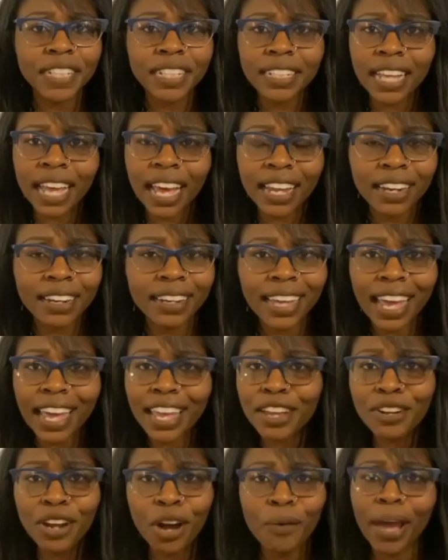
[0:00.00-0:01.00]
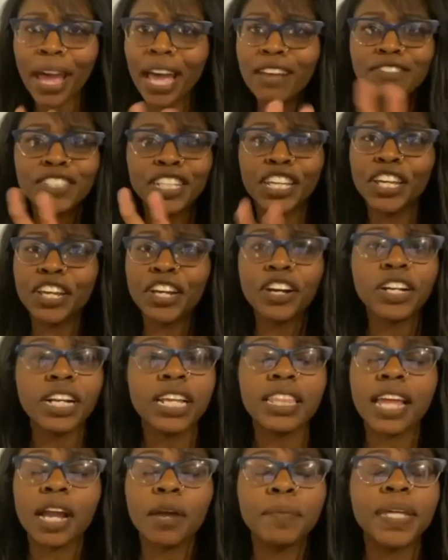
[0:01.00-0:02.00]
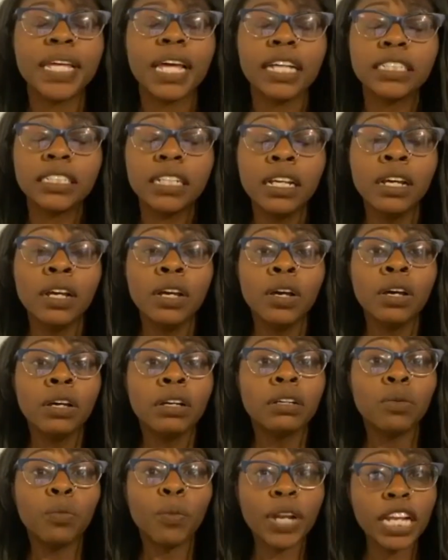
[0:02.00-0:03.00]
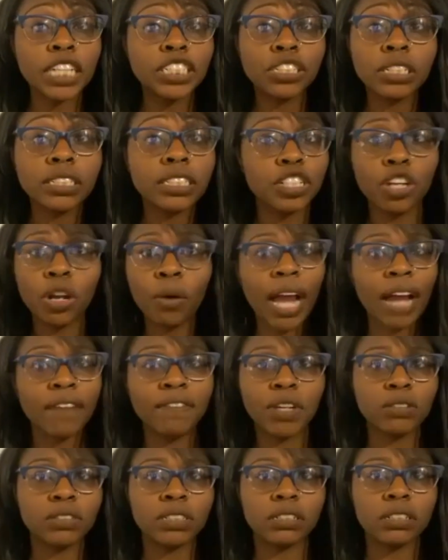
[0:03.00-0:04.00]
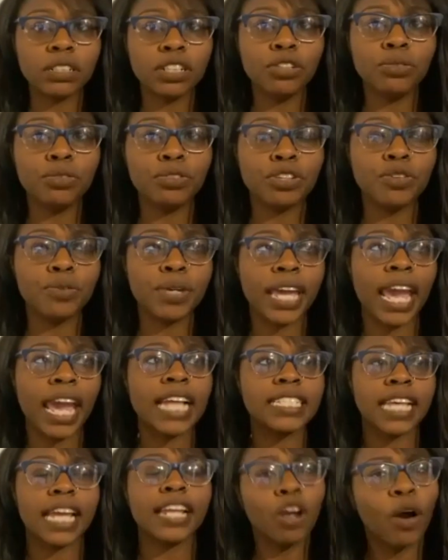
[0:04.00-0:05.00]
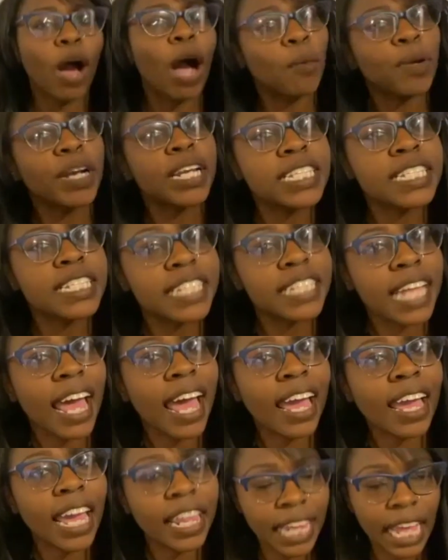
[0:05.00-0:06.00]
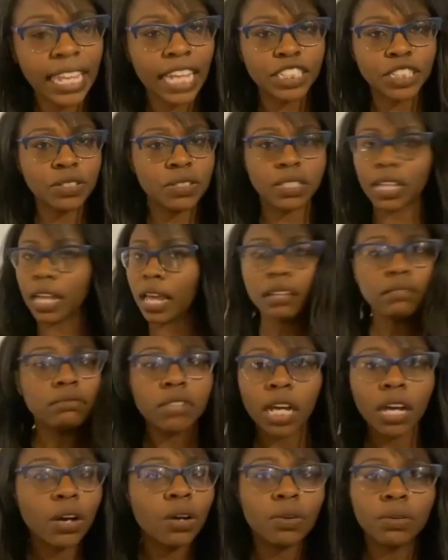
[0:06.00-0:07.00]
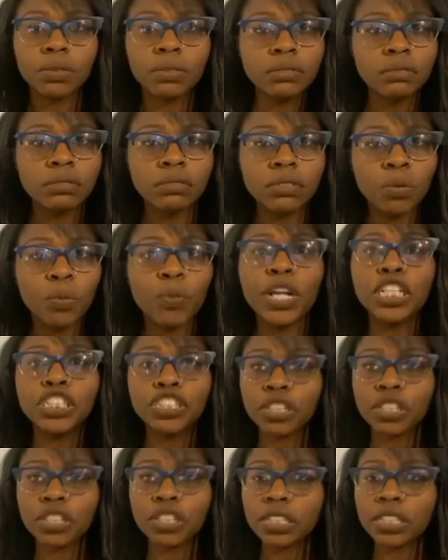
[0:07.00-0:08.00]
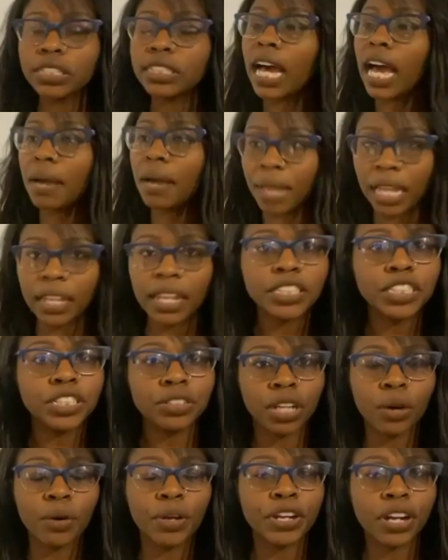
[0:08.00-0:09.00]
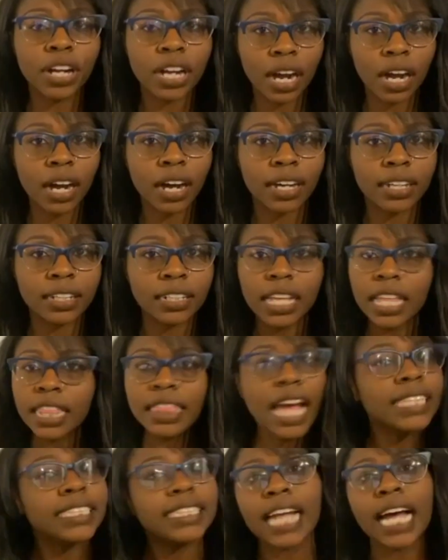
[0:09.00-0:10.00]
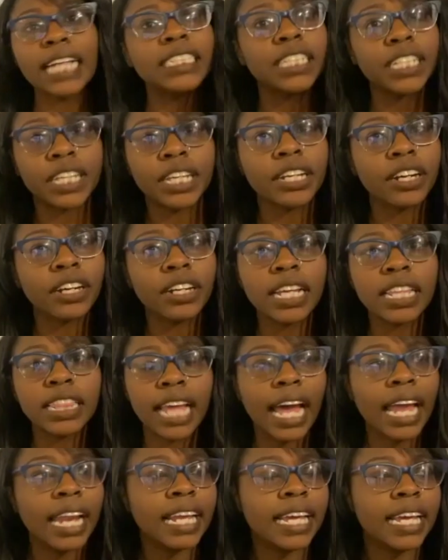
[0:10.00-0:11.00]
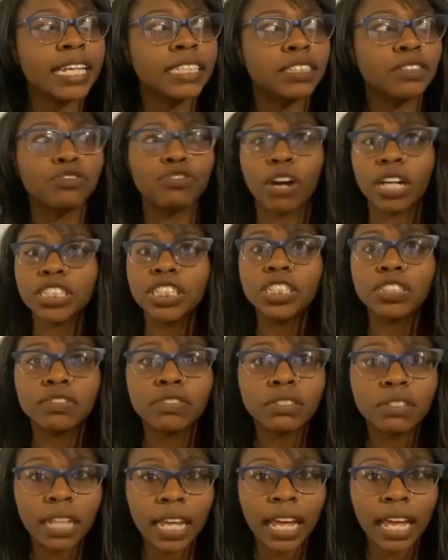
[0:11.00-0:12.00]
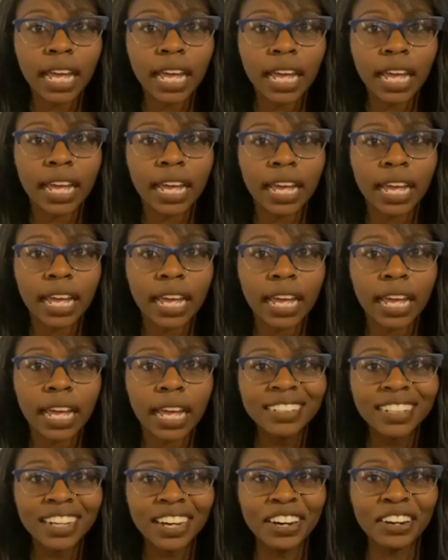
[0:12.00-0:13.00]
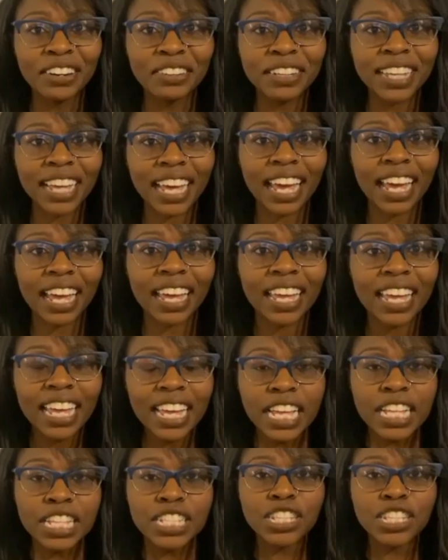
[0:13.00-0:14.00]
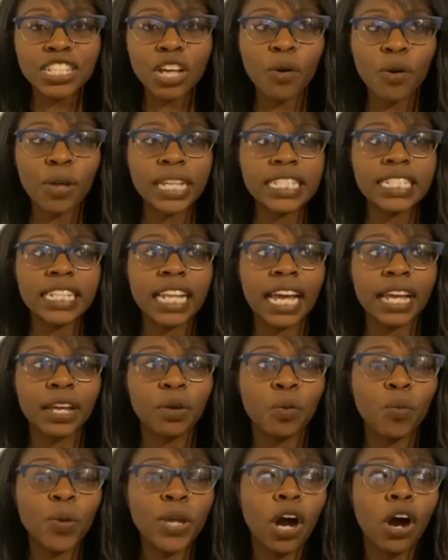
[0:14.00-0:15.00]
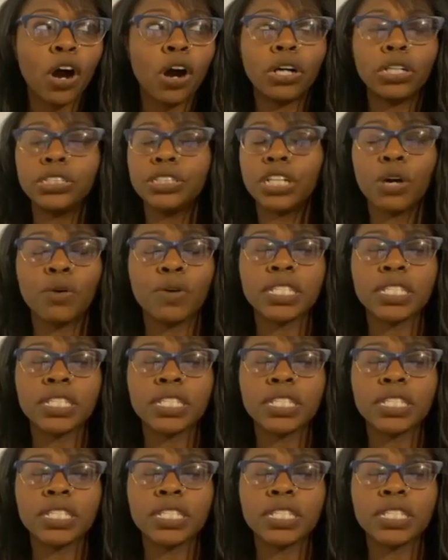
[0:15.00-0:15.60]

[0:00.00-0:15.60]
net. Okay. You don't have security there because when it's you don't have you can't say, no, I want to stay and they let you stay. No. When it's your time, they let you know and you're gone. That's not security. That is Russian roulette. Okay. Yeah. So it's like, we all know